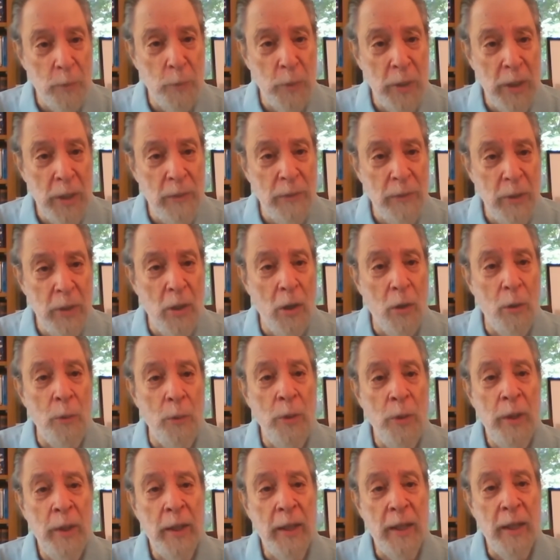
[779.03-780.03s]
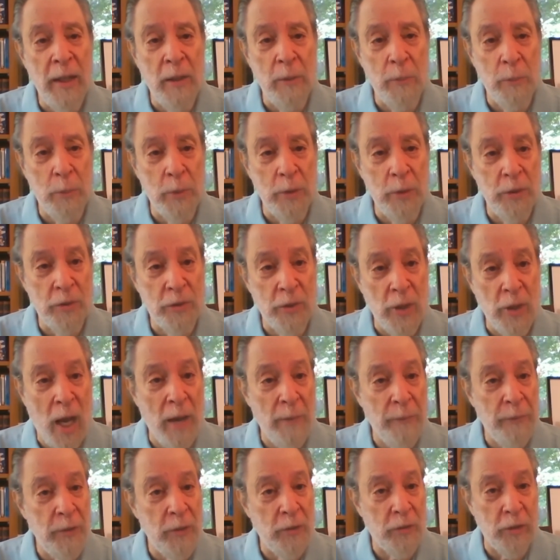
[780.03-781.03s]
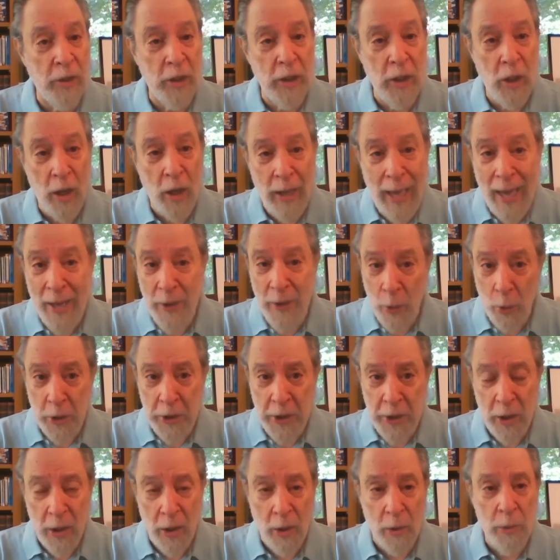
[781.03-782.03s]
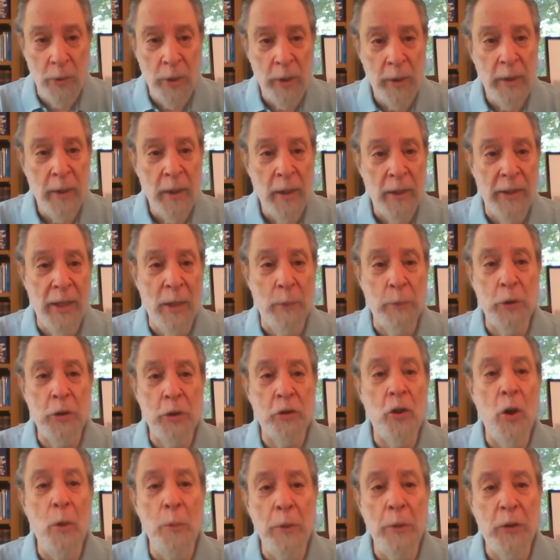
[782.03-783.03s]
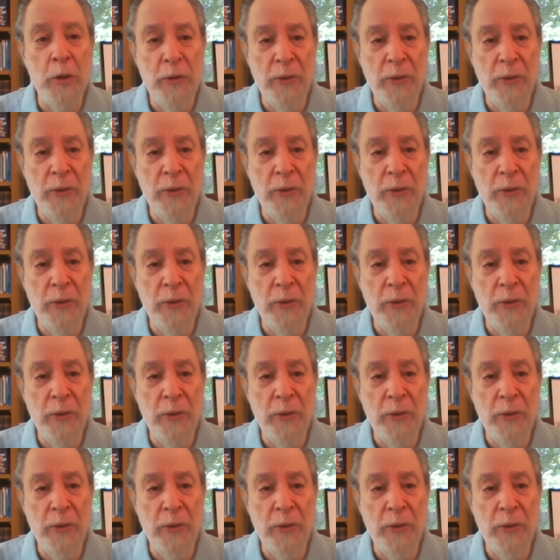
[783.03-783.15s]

even though it was obviously had audio, there was so much